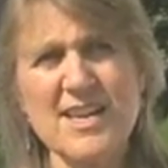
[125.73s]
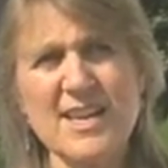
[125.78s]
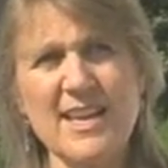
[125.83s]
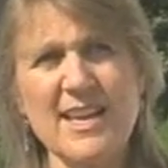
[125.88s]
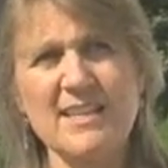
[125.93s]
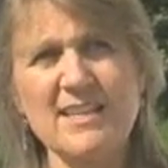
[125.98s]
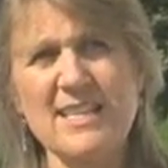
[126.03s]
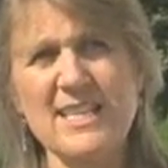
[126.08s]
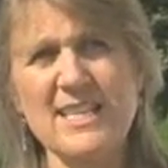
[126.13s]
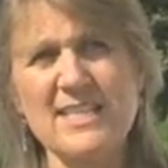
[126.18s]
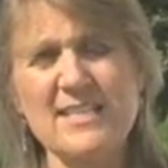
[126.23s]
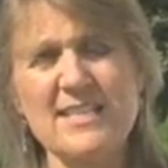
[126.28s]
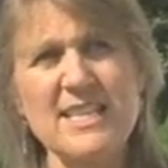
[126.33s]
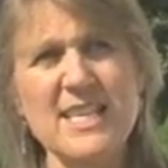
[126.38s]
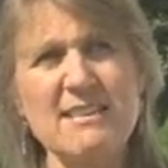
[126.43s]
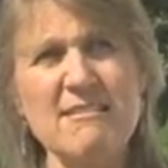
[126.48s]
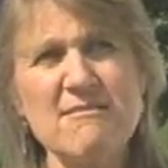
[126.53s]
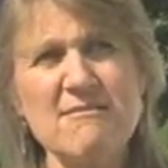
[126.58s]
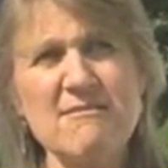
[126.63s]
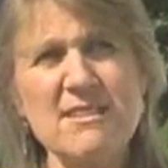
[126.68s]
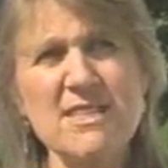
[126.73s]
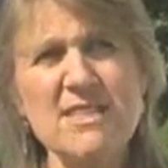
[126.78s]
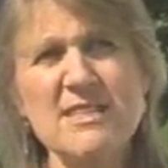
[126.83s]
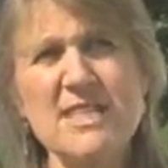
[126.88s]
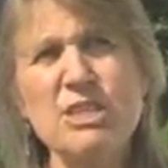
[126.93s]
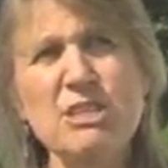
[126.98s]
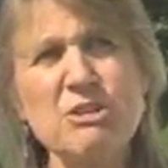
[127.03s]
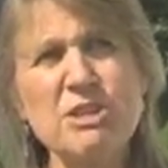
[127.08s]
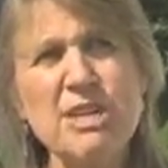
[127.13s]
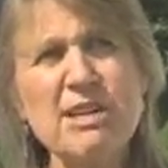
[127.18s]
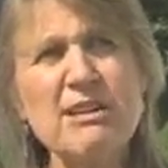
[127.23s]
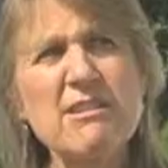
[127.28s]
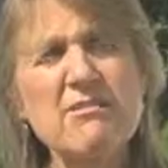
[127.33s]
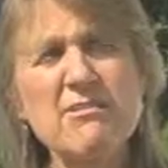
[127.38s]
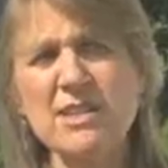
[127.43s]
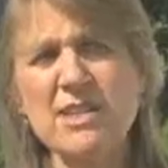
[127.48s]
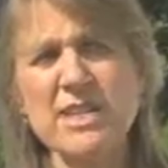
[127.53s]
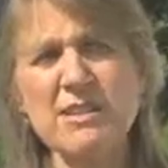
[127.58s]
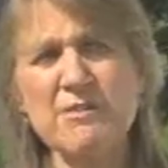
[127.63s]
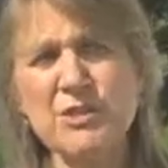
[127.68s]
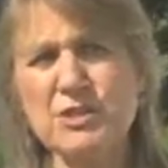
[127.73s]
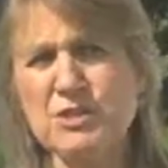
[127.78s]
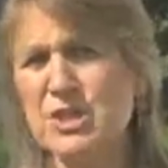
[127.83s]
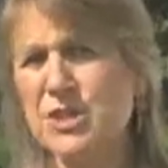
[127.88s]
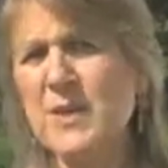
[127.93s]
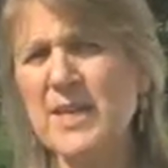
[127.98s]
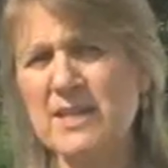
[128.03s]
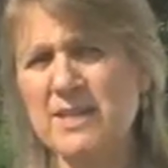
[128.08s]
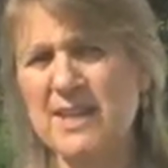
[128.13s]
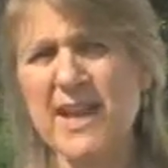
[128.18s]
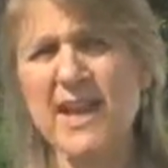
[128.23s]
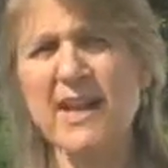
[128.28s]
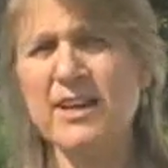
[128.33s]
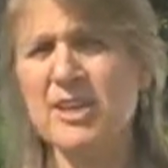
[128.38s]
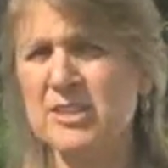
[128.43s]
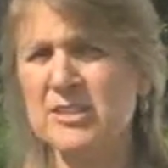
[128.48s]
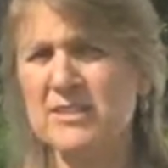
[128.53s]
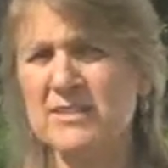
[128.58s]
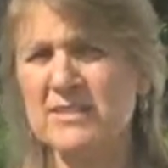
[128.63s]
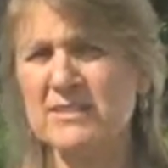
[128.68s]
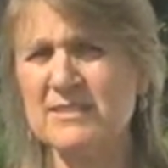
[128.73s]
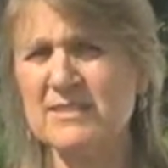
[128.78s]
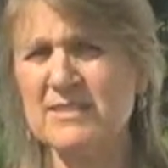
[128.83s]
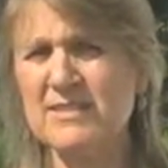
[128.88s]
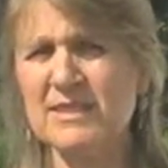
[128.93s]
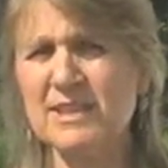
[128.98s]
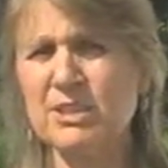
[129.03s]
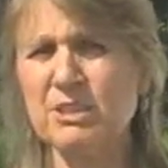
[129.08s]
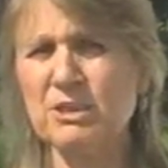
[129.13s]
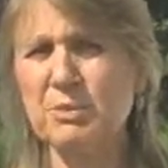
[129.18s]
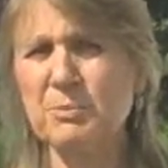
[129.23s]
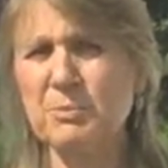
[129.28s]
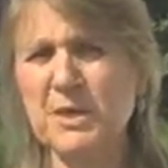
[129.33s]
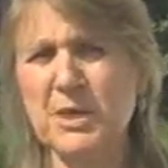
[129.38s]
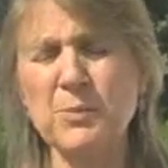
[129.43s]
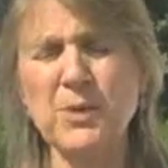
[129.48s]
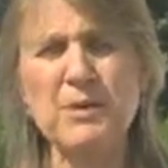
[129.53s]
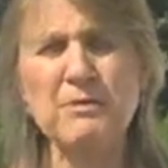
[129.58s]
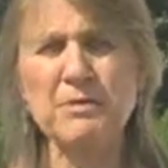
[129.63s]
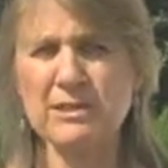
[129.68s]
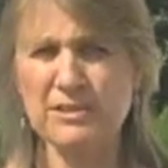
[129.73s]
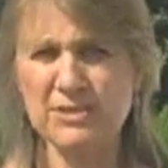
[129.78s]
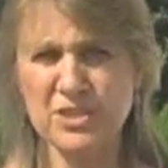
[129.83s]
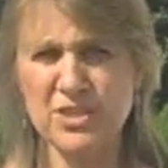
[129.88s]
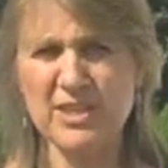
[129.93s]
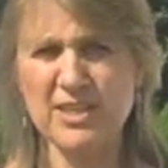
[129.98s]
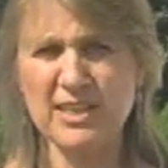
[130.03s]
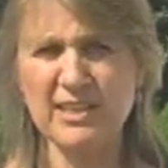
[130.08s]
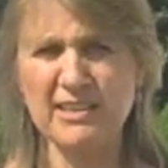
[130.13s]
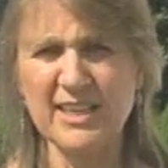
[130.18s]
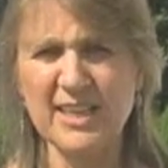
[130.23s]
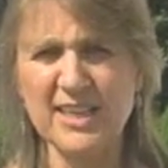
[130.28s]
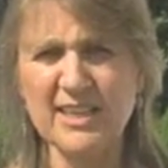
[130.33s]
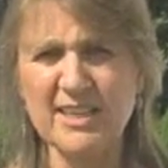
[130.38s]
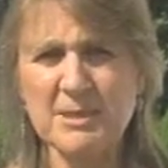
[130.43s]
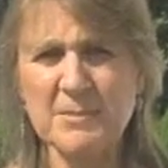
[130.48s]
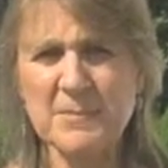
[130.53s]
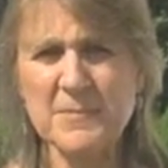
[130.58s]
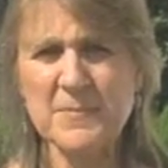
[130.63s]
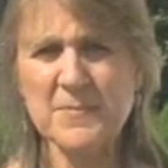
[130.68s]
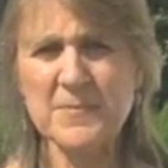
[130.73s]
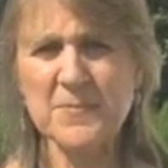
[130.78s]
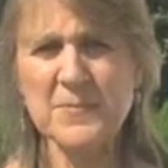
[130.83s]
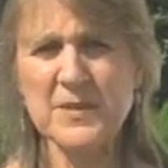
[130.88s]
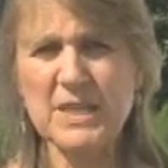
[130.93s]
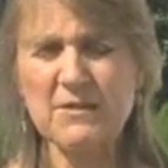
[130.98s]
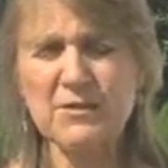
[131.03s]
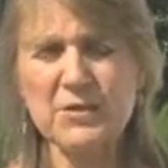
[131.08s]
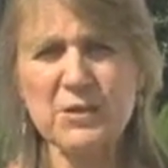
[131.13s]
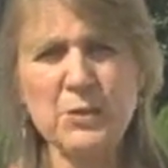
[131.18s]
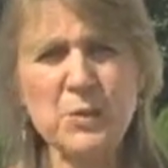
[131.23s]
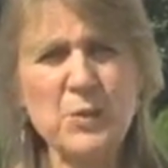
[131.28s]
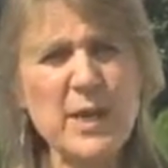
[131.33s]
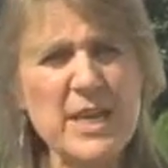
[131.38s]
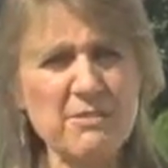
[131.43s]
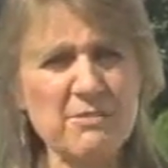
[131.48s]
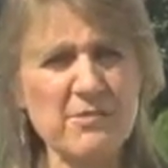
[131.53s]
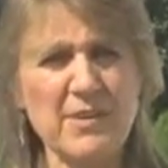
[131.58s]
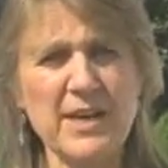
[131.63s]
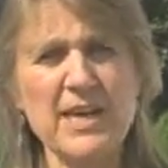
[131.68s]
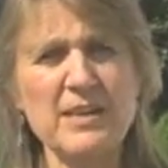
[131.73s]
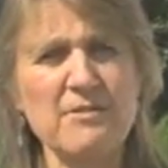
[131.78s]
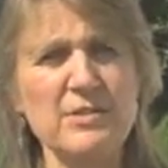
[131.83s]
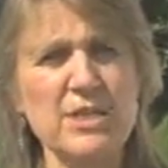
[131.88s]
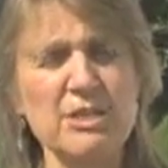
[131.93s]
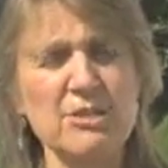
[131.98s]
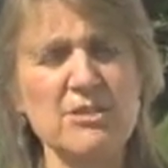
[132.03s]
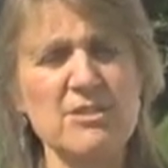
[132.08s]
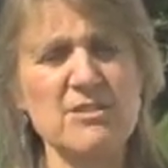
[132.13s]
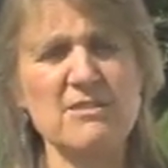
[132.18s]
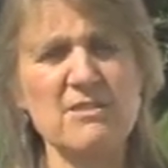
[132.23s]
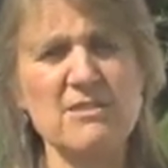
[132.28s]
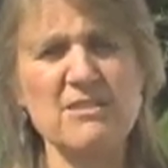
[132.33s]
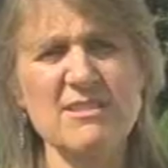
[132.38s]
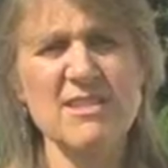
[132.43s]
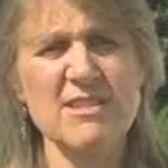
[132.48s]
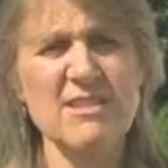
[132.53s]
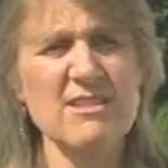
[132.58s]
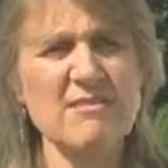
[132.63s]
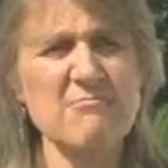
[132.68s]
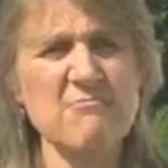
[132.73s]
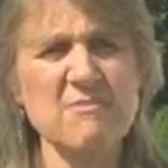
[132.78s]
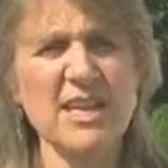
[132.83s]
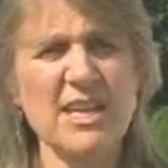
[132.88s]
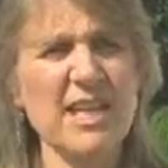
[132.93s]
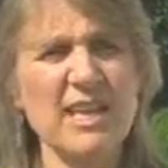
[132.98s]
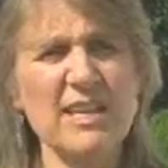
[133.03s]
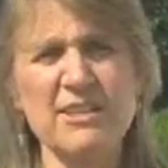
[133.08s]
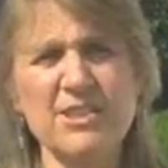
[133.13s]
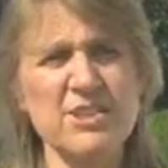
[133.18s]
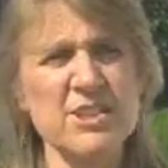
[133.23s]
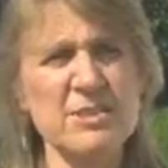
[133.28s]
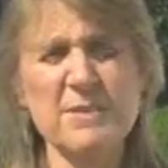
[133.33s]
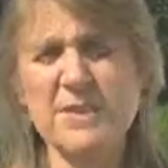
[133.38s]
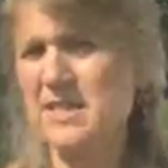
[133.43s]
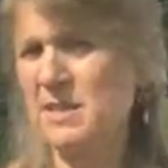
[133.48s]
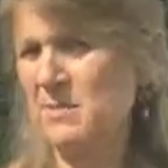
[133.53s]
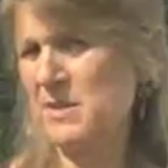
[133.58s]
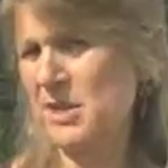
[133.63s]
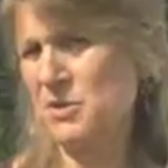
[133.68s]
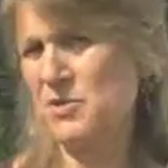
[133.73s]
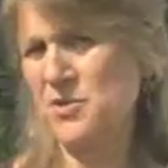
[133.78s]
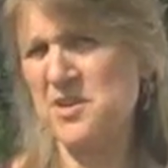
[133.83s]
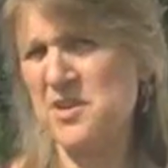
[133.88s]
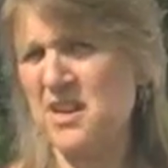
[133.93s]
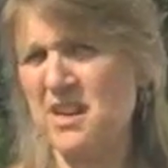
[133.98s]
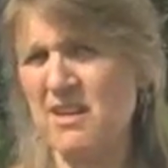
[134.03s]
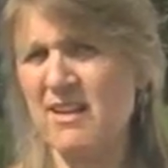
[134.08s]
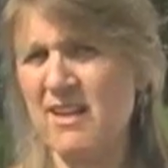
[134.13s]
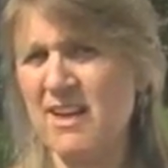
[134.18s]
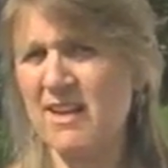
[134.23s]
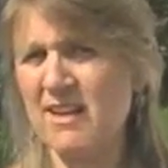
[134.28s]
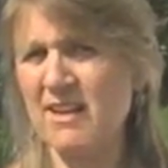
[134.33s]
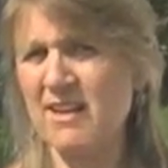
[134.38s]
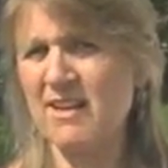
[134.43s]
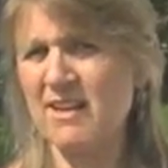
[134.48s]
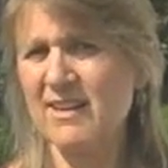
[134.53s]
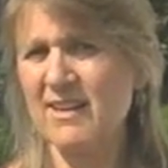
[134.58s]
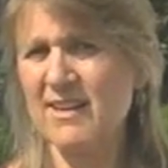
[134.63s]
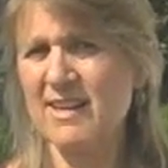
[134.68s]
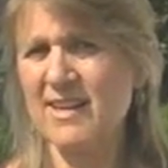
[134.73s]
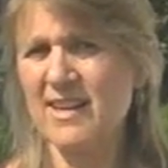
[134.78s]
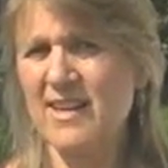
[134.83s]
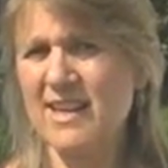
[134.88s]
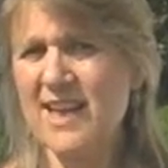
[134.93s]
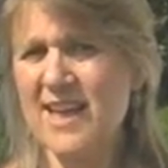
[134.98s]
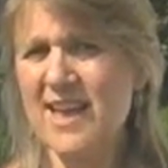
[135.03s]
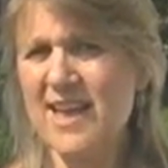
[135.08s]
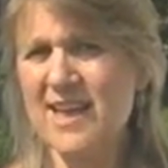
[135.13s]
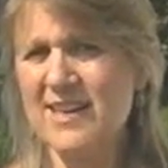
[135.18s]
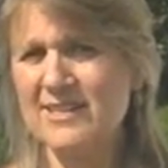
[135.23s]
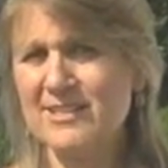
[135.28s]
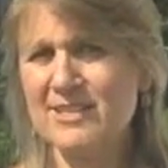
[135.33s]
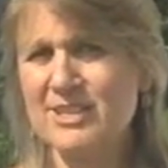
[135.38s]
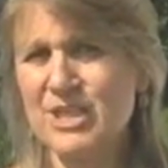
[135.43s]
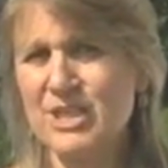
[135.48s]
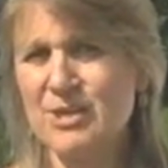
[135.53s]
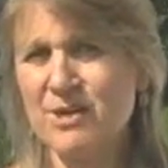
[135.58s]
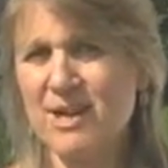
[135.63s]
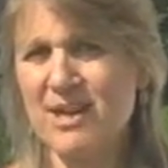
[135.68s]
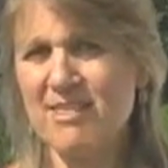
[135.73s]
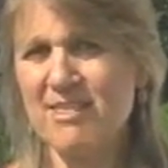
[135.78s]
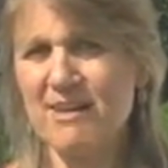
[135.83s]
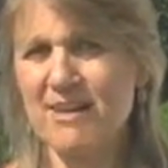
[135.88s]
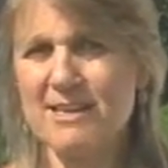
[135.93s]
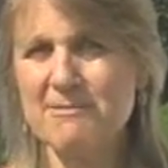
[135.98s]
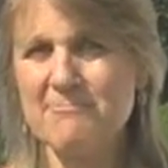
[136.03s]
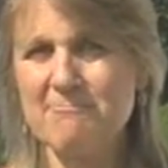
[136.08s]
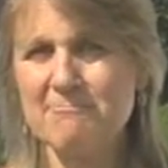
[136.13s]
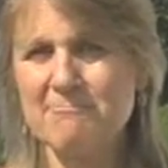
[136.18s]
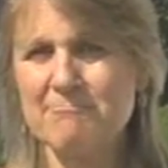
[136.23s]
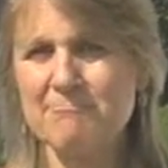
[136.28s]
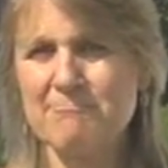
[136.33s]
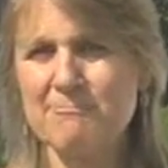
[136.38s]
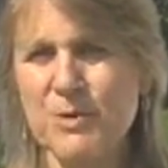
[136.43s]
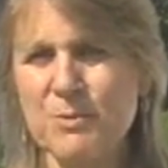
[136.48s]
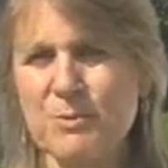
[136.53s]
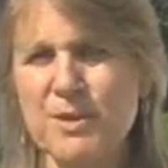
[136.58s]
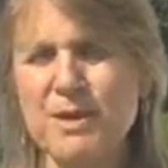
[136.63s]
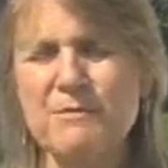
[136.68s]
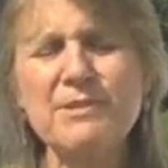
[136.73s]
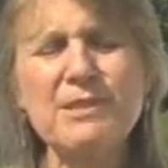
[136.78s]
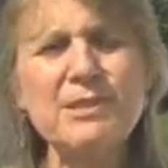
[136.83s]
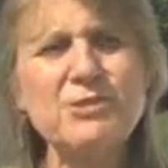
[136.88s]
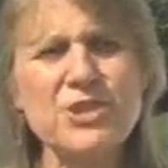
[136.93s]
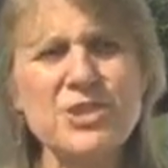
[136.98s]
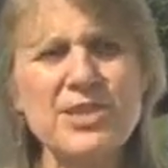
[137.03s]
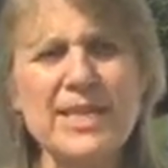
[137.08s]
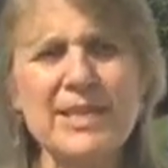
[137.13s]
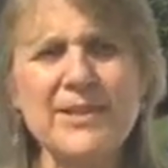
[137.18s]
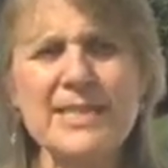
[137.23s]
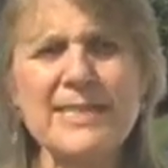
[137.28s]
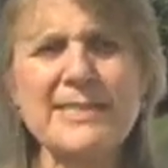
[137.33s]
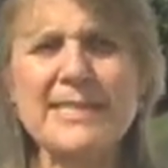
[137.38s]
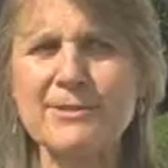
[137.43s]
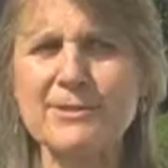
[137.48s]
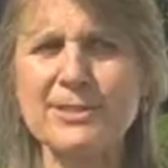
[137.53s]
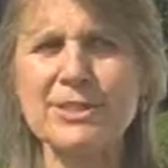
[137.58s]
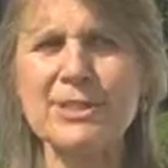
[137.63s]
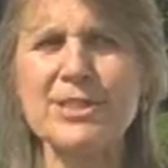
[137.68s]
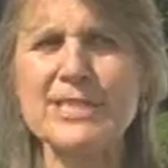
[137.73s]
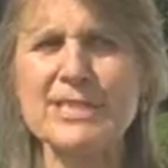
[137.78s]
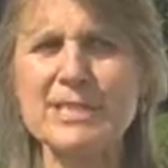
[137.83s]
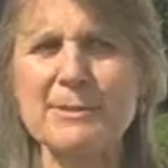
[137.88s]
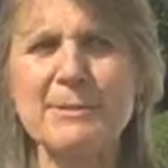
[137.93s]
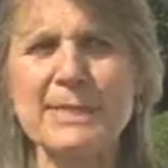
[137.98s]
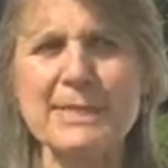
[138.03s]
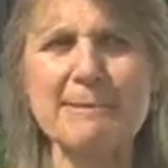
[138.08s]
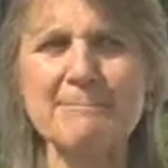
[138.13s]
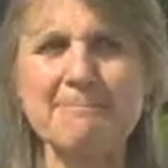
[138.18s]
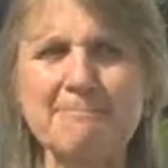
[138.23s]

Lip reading: And he said, if you do it now, you'll be revolutionary. If you wait 5 years, it'll just be something ordinary. And so I thought, revolutionary sounds good to me.